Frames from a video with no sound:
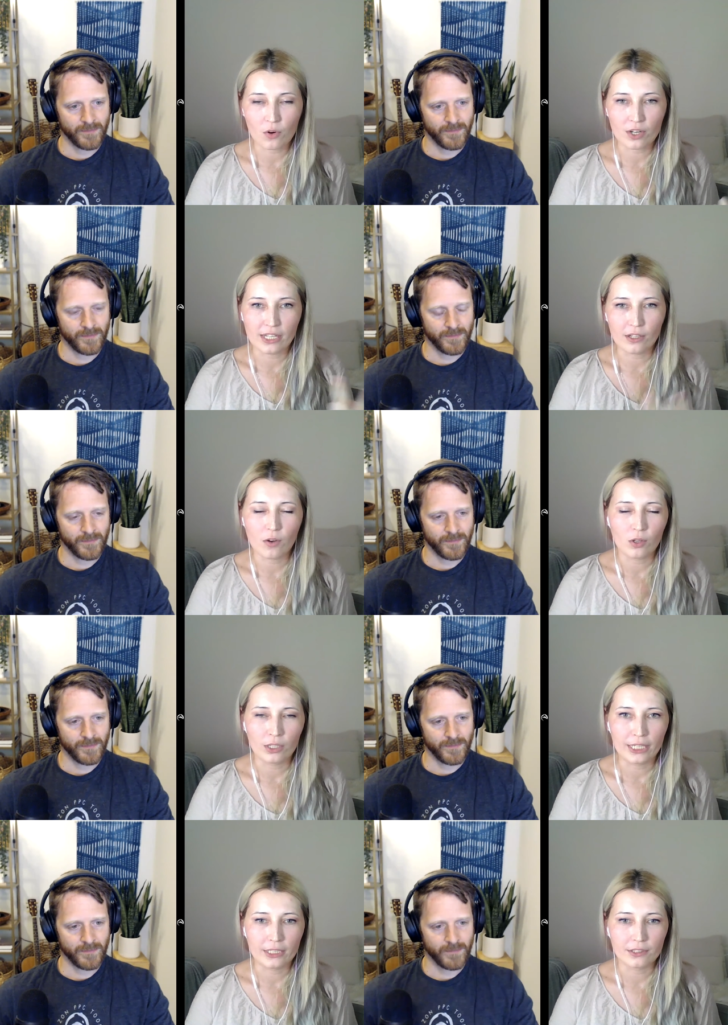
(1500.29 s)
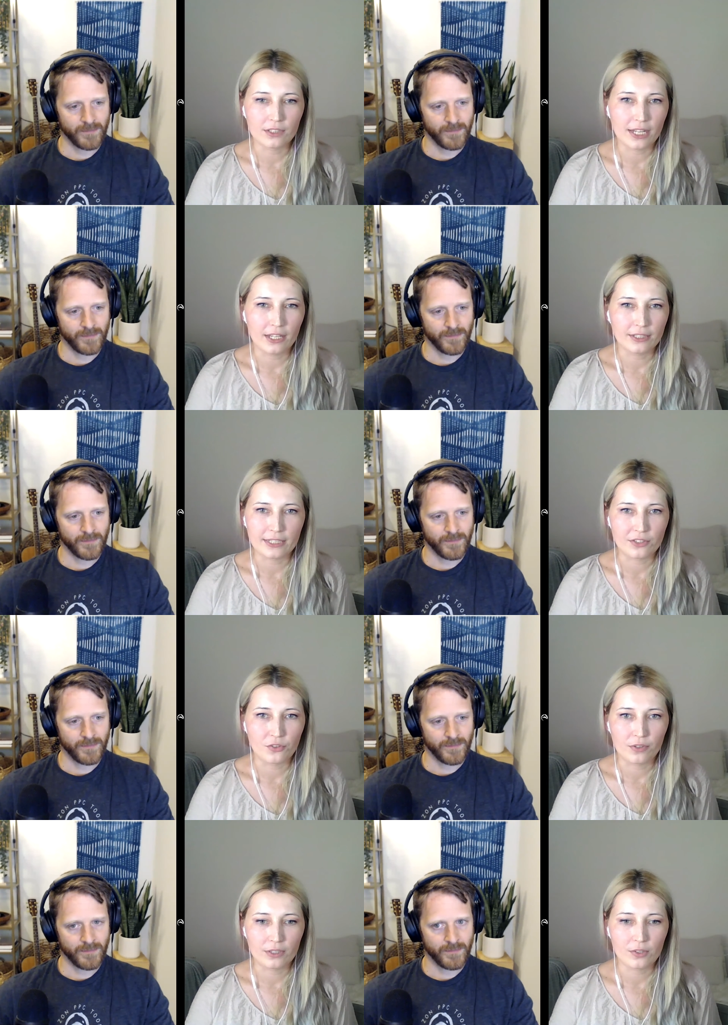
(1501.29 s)
Speaker 1: or the only data
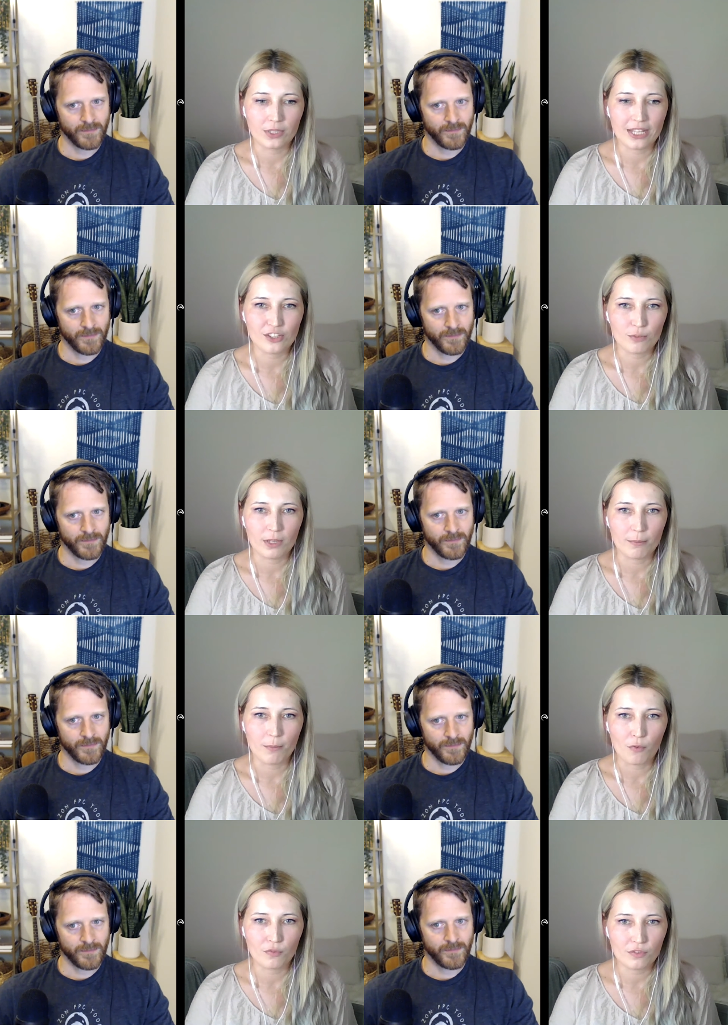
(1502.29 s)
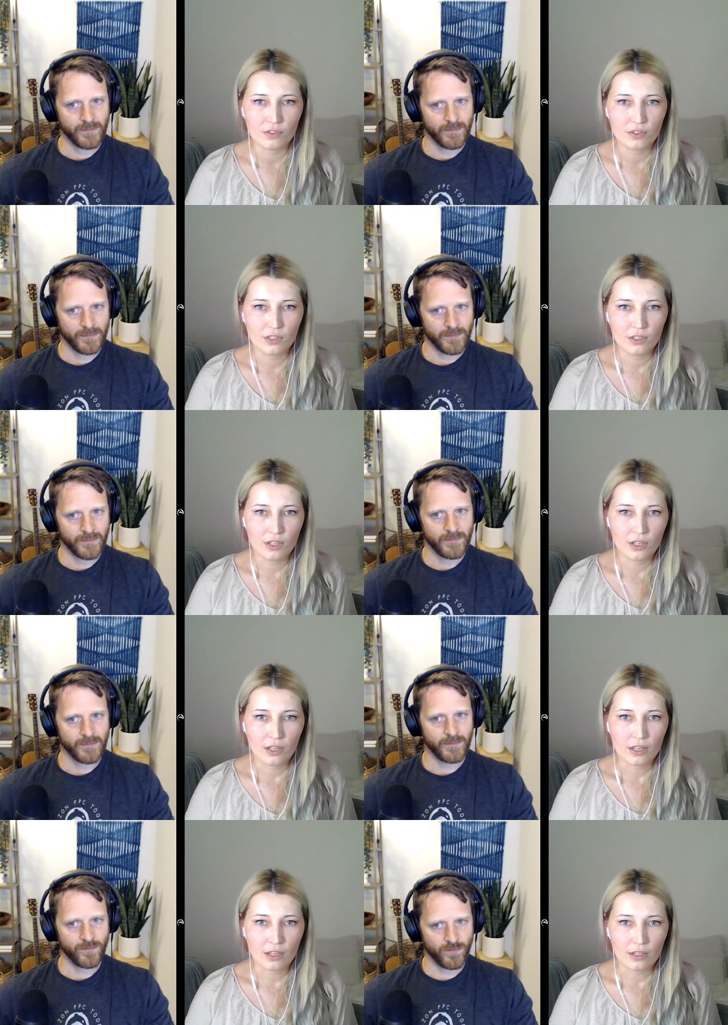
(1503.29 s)
driven so it has to be both
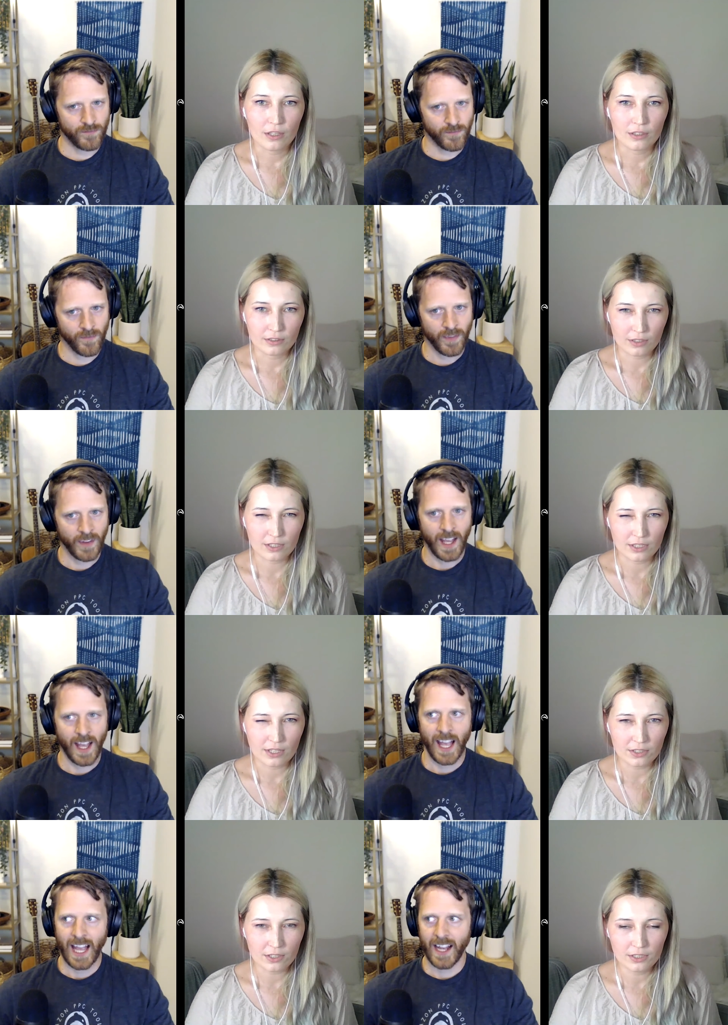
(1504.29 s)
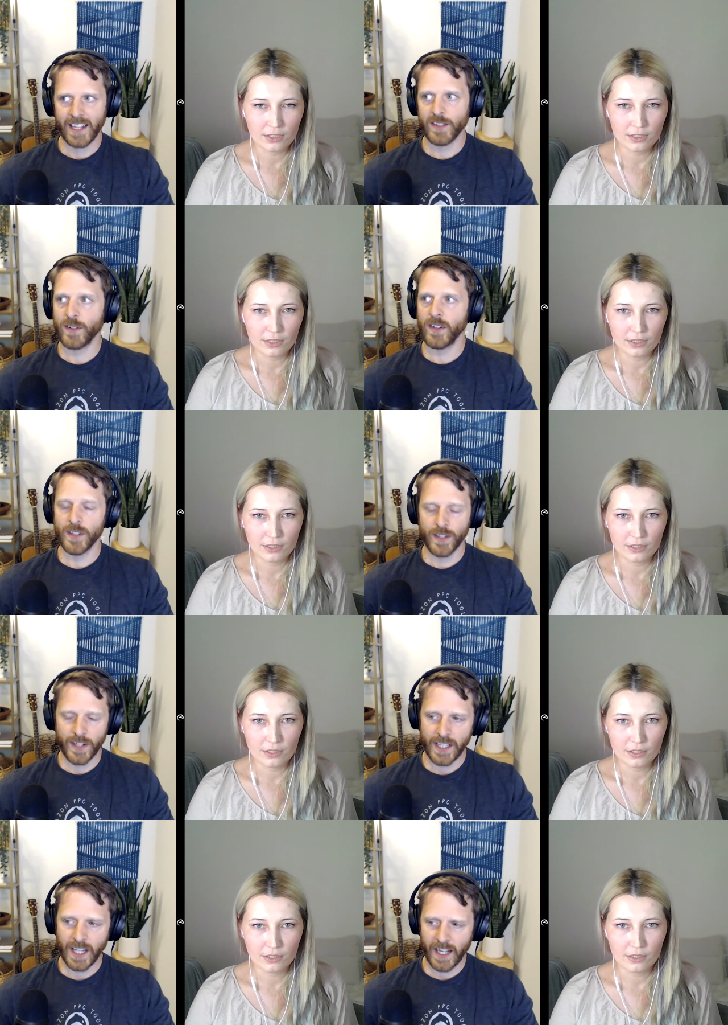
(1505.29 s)
mm-hmm. does it answer
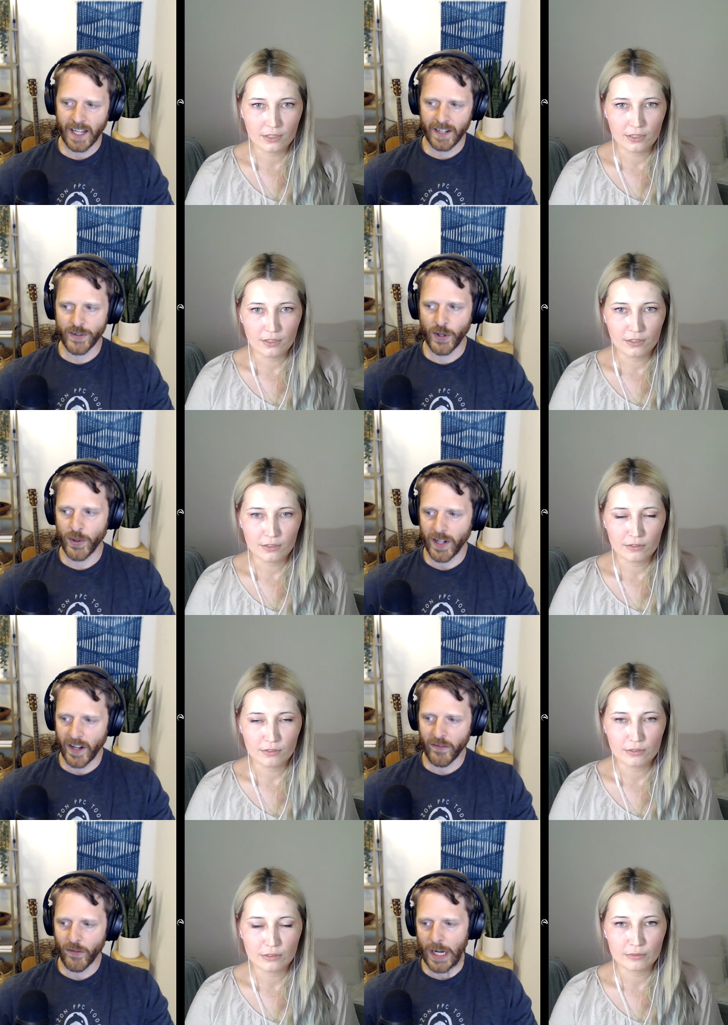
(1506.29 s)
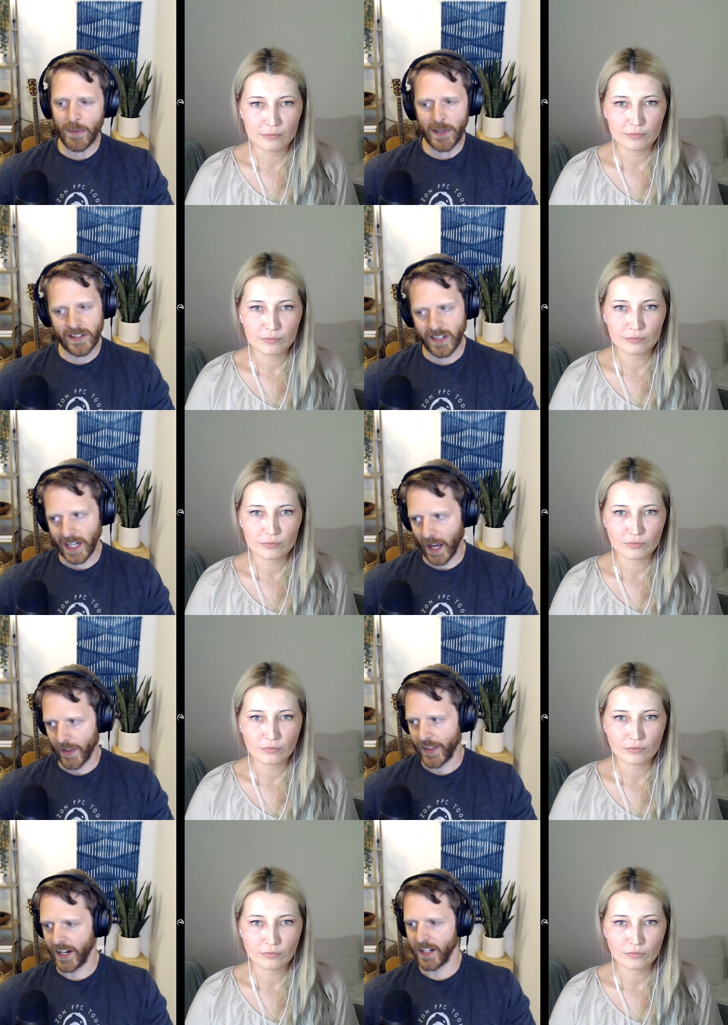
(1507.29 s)
Speaker 2: yeah yeah so for anyone listening
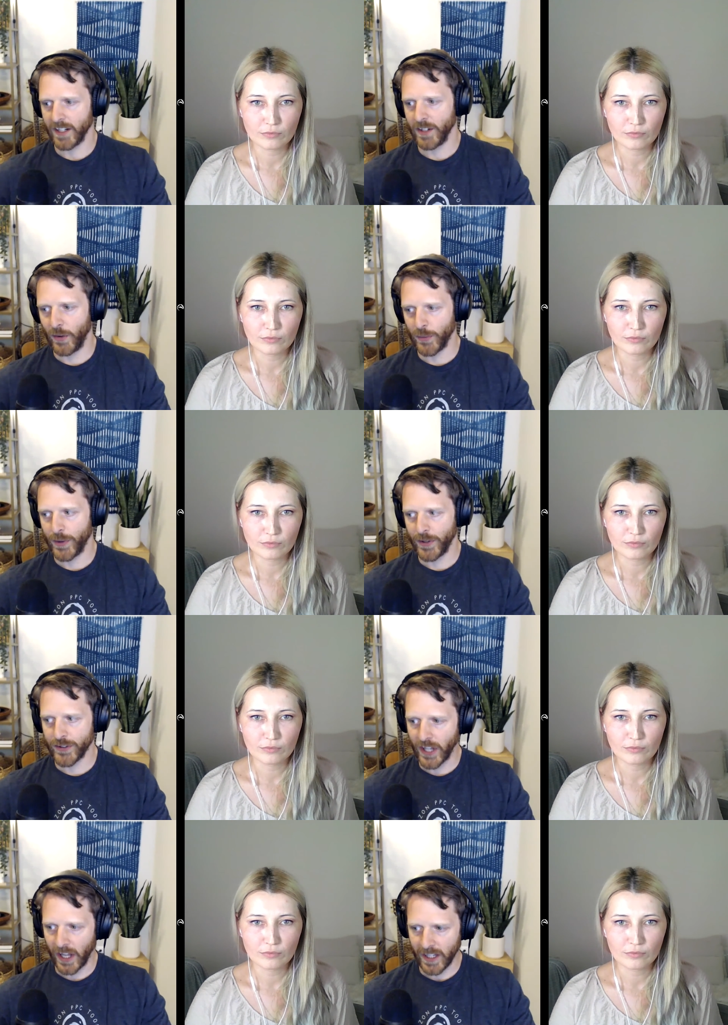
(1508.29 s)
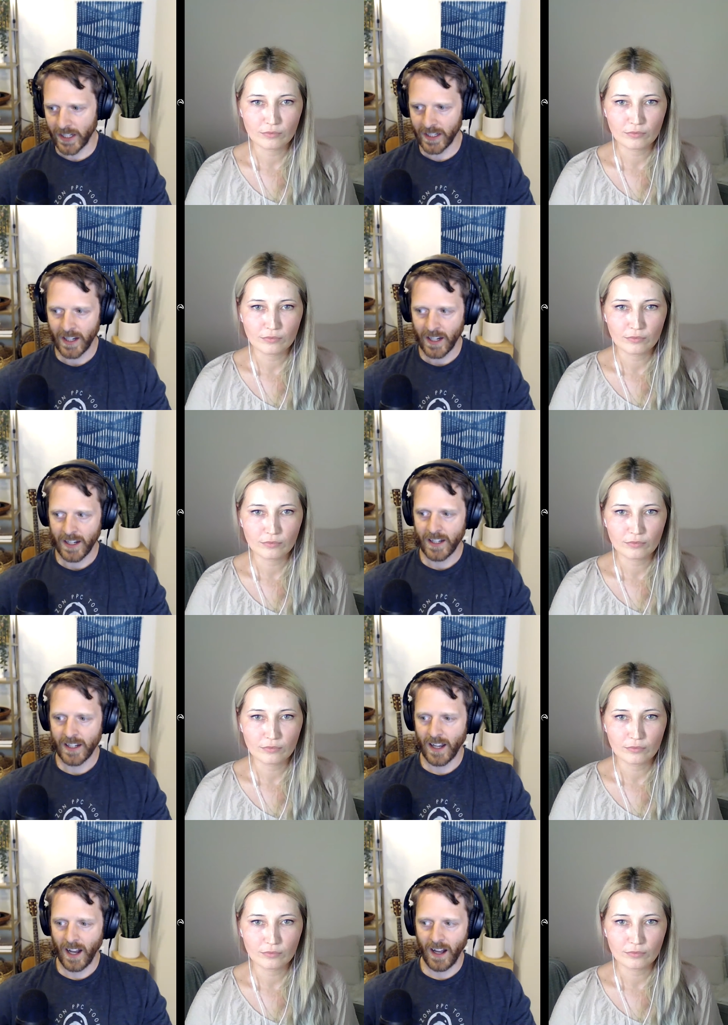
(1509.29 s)
out there you know they're selling
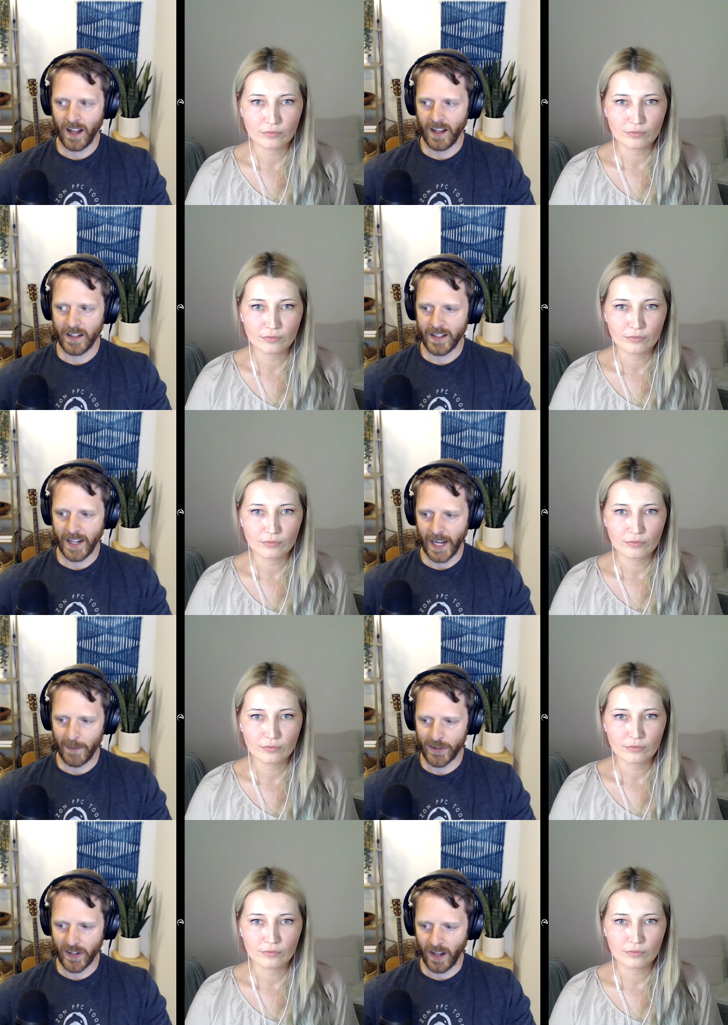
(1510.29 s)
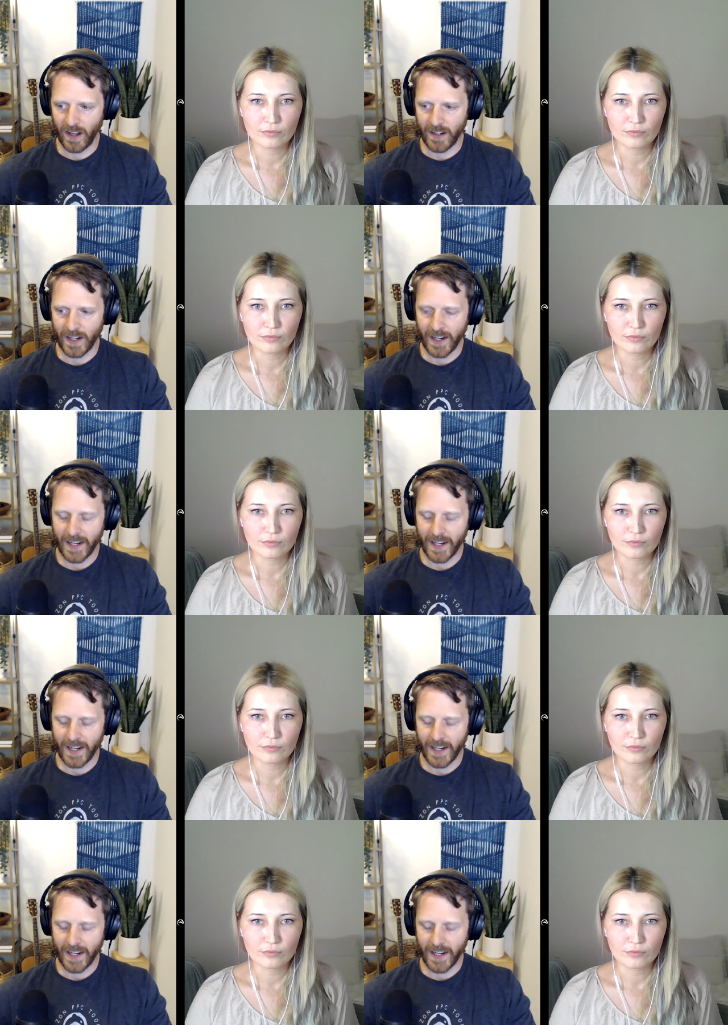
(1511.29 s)
on Amazon,